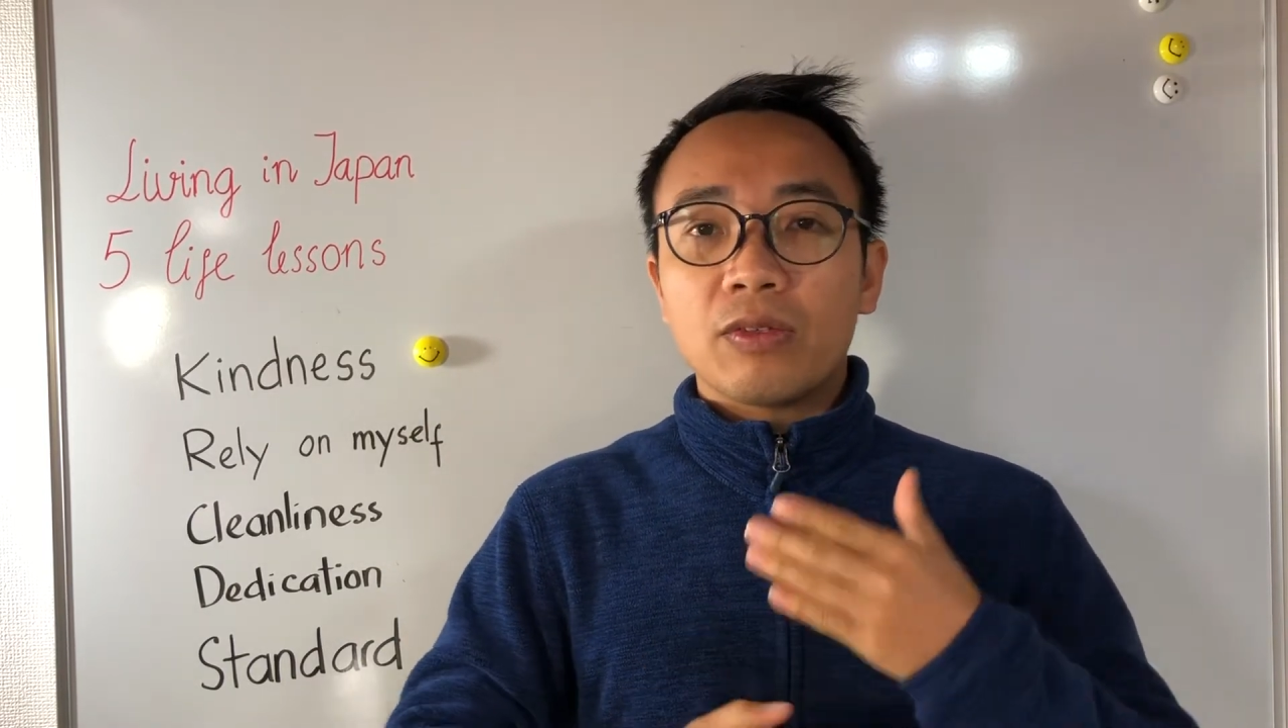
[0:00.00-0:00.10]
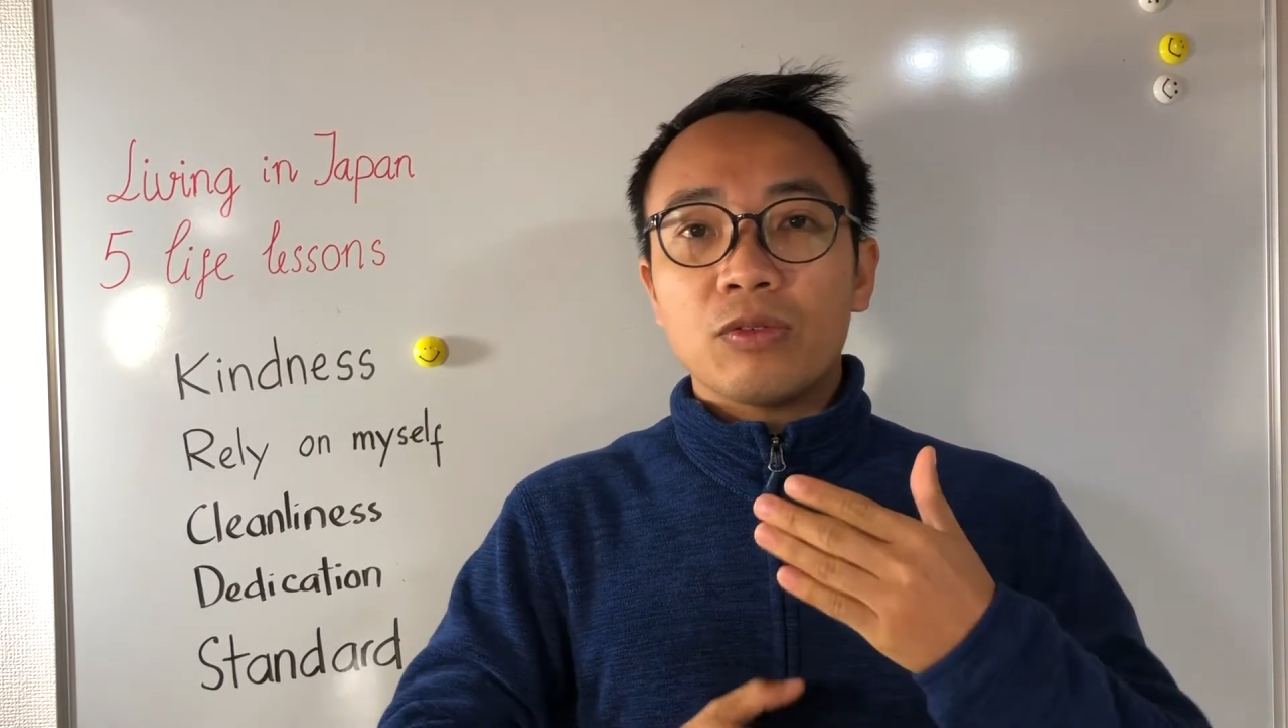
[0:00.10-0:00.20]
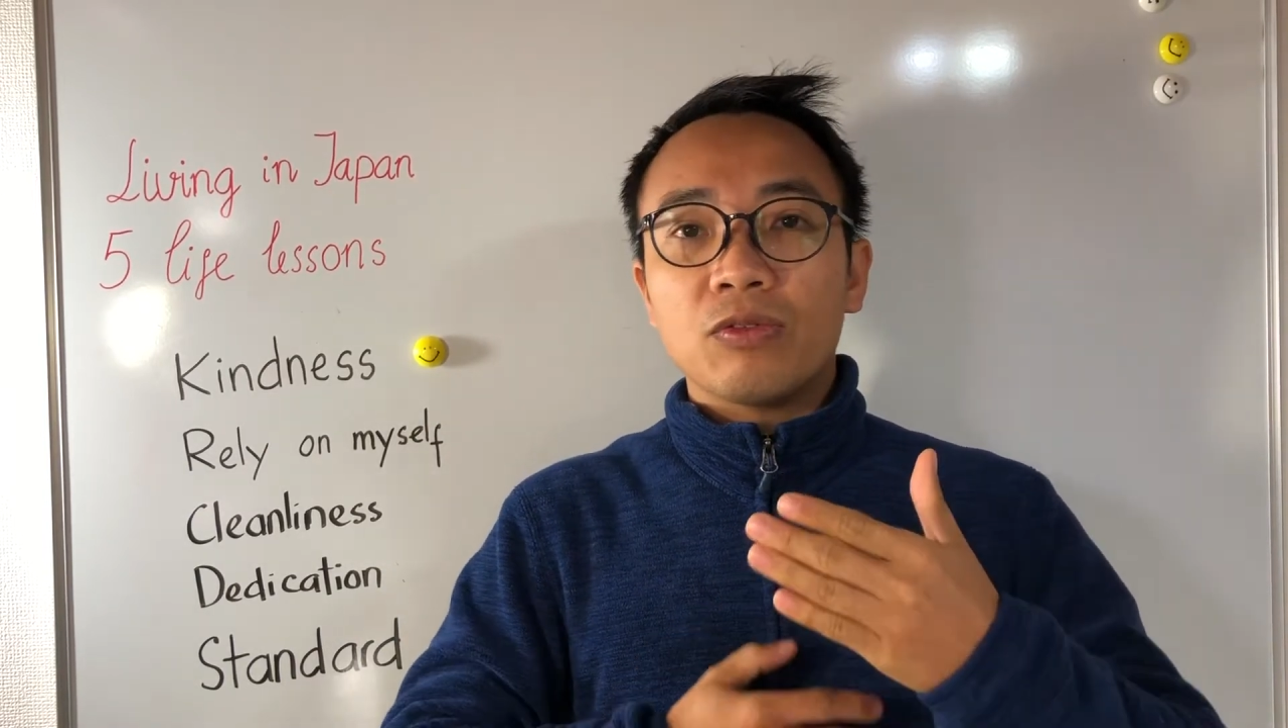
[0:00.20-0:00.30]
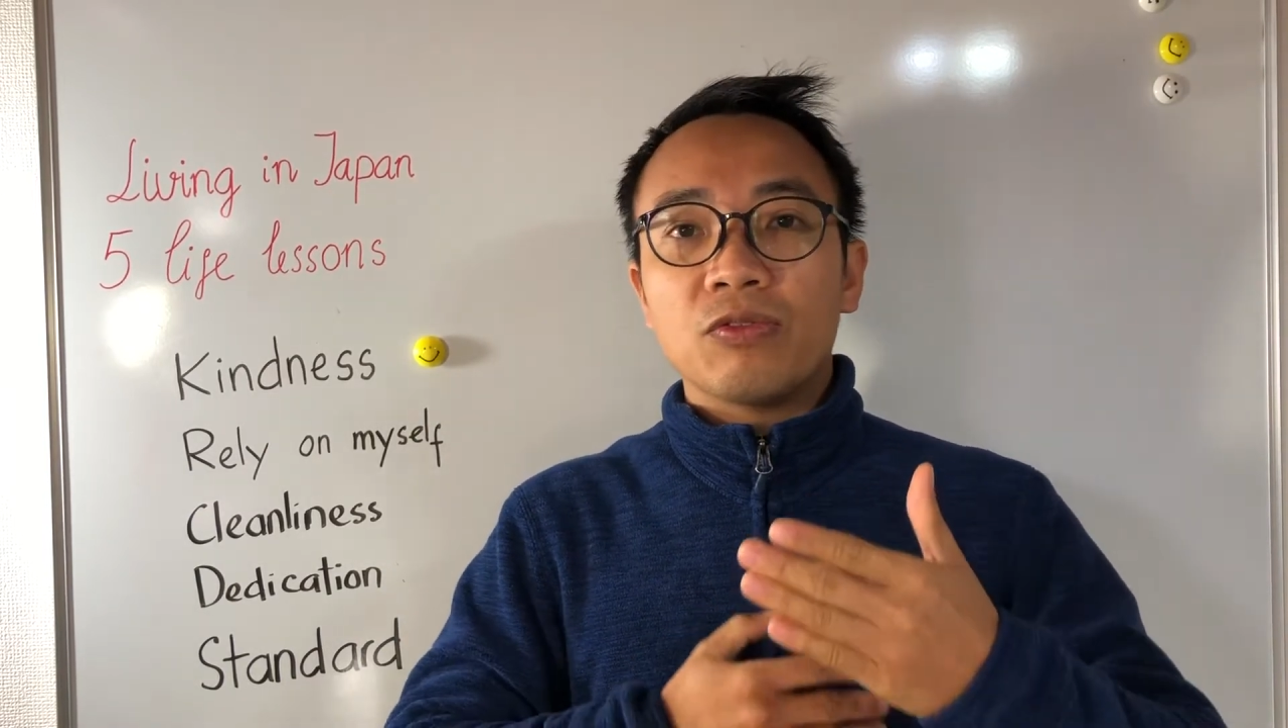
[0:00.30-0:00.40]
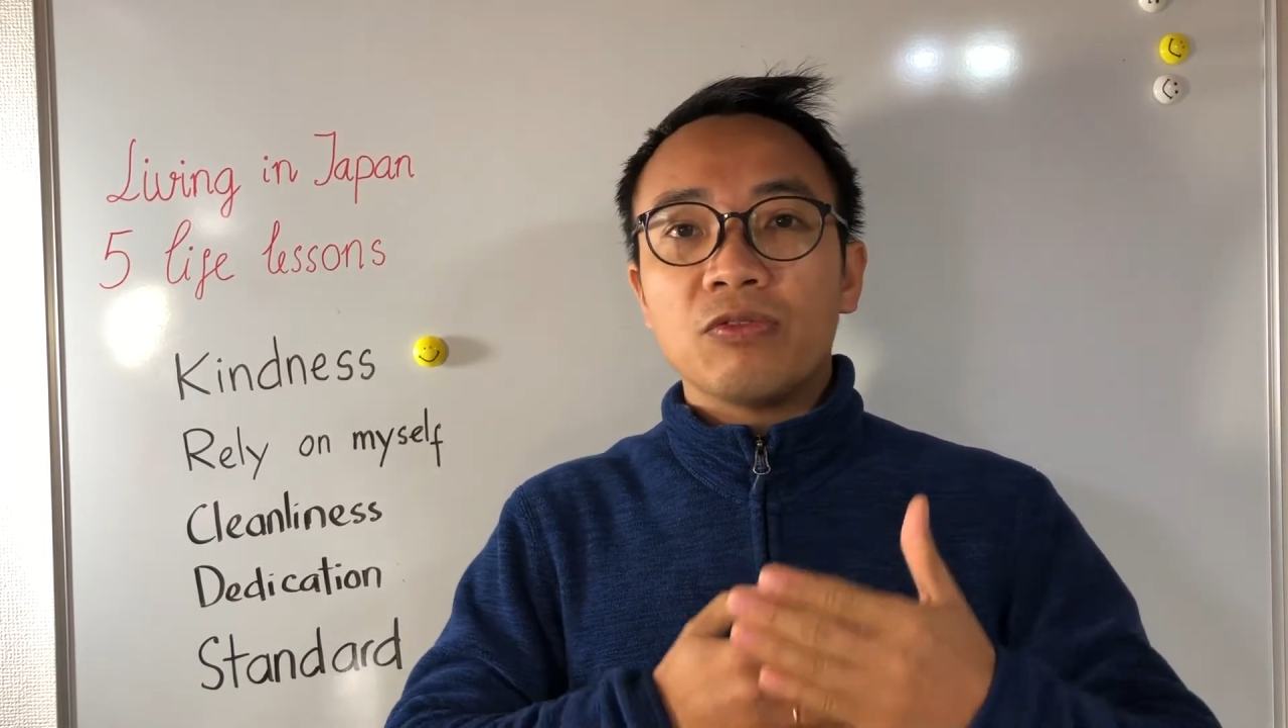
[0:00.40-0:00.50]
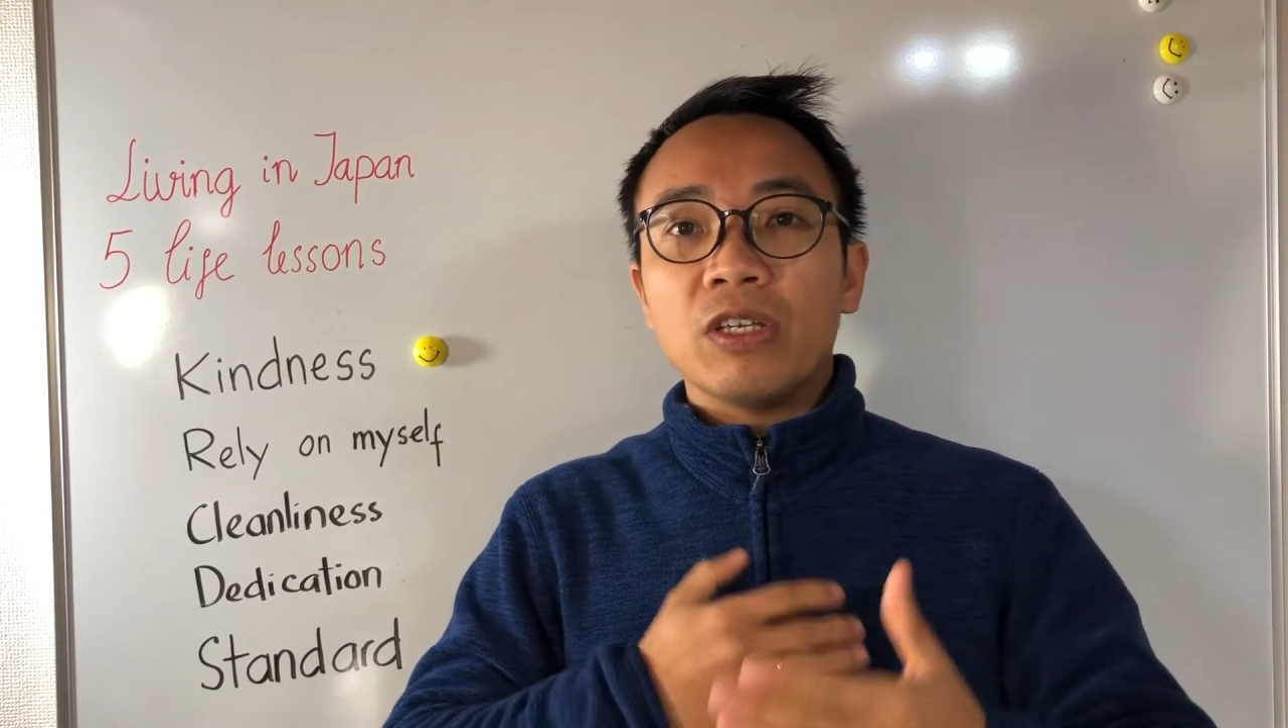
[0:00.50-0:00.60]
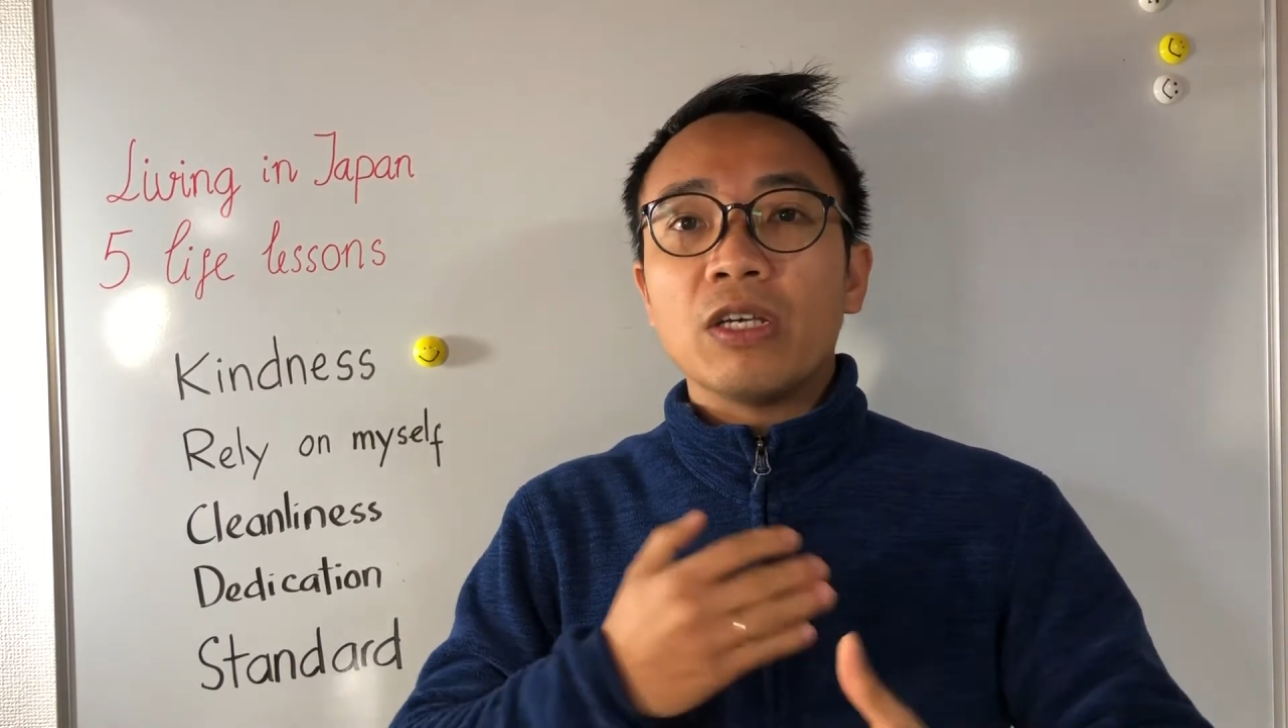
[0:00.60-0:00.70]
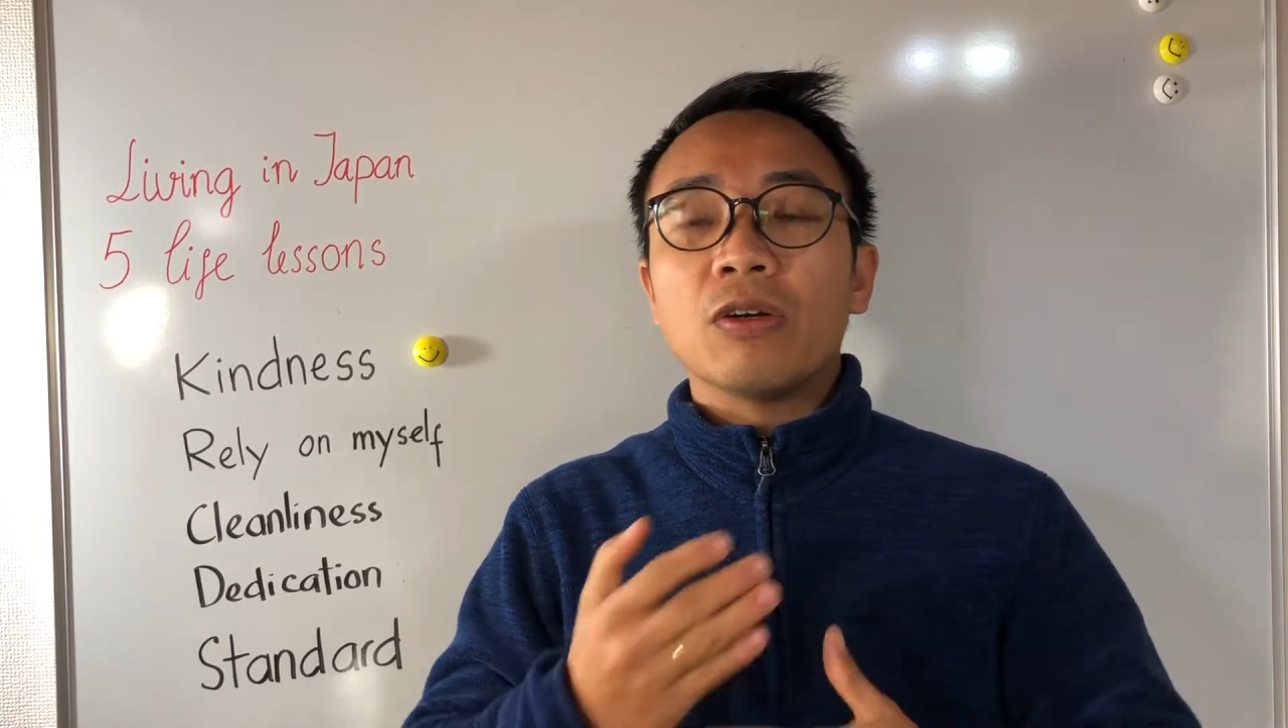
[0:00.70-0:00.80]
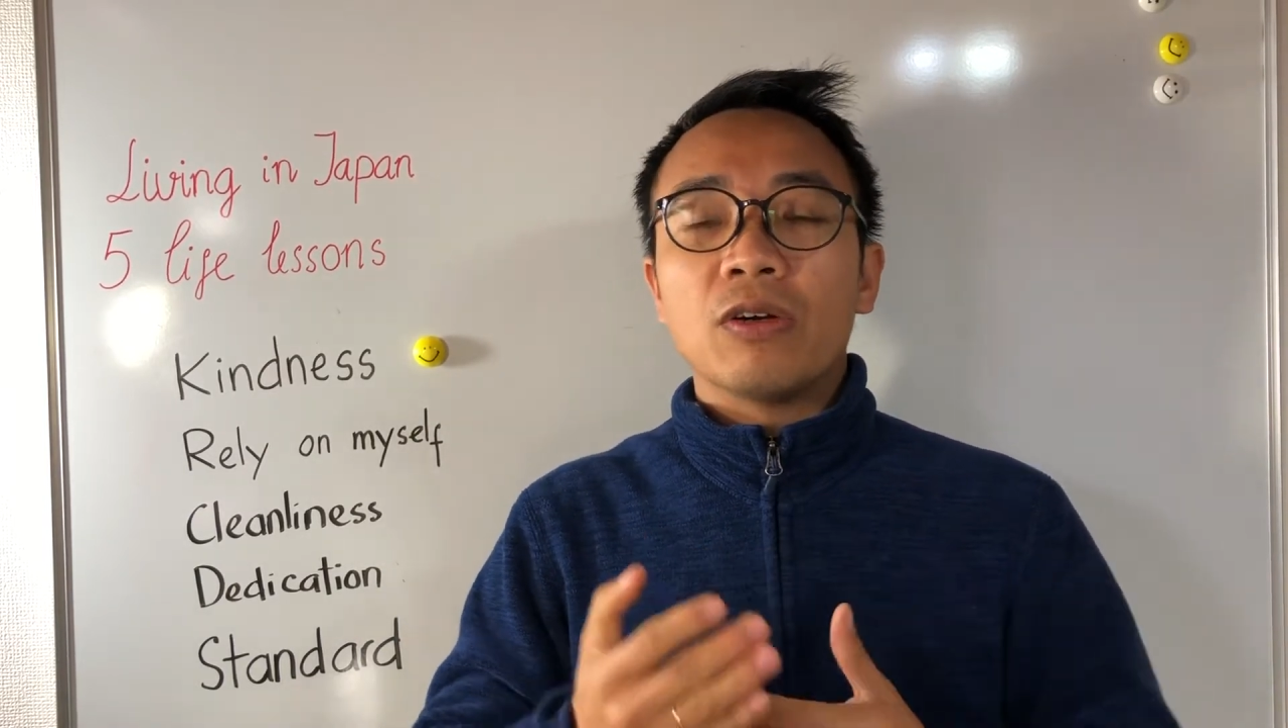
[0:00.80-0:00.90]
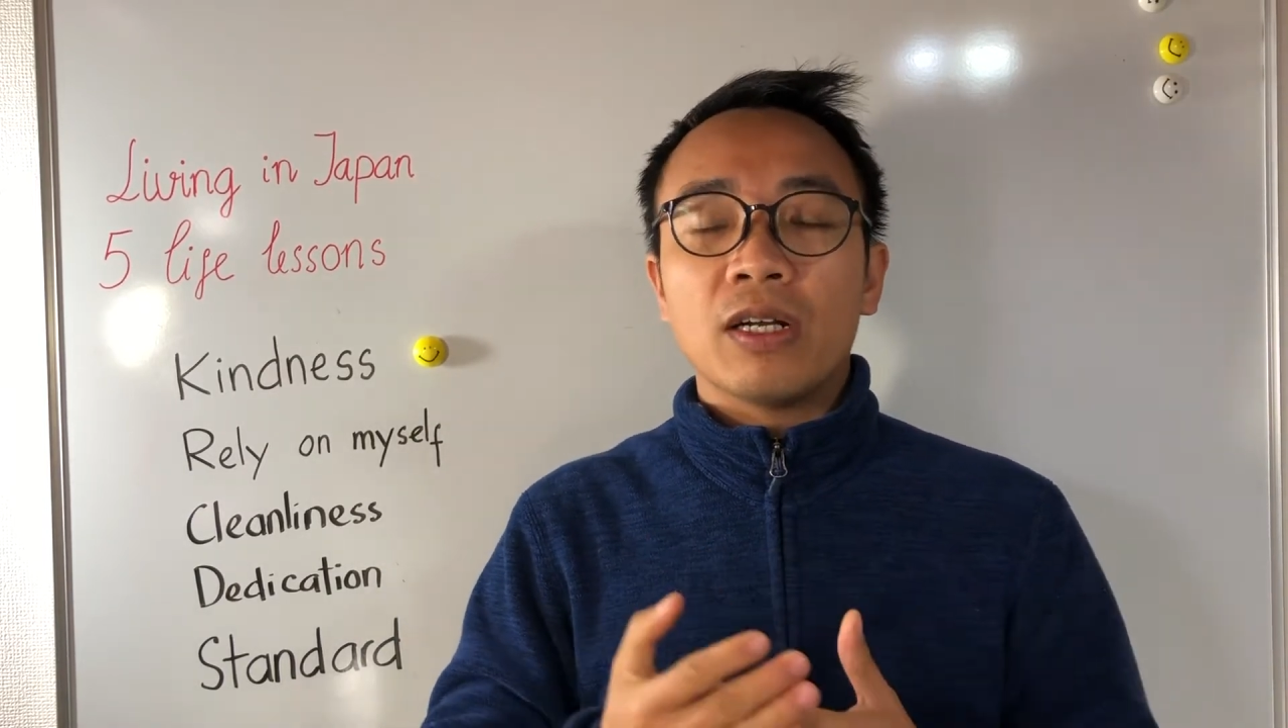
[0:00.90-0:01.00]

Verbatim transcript: to figure